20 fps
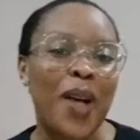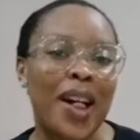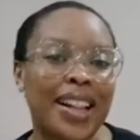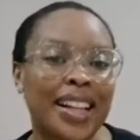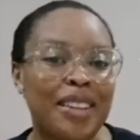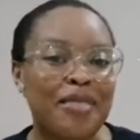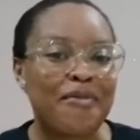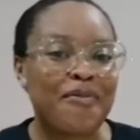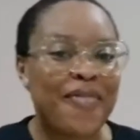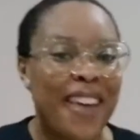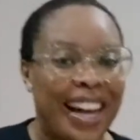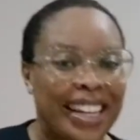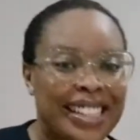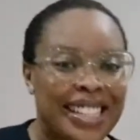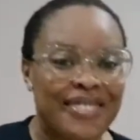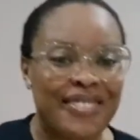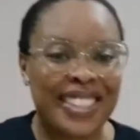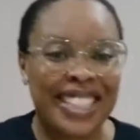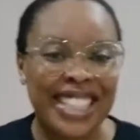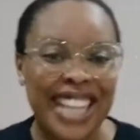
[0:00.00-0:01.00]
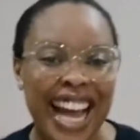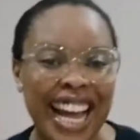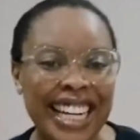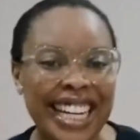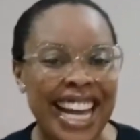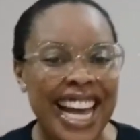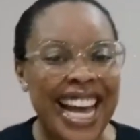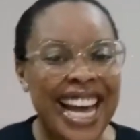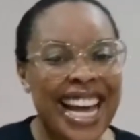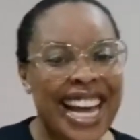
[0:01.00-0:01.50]
Welcome back to my
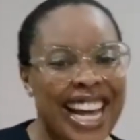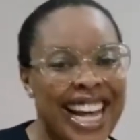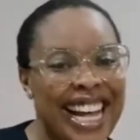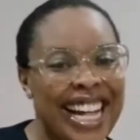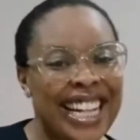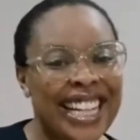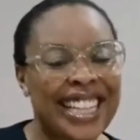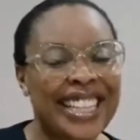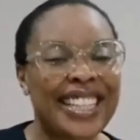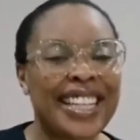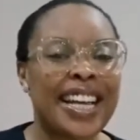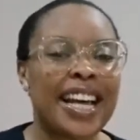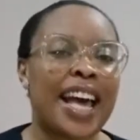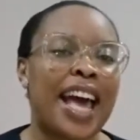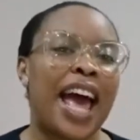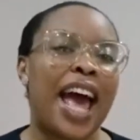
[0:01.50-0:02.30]
channel.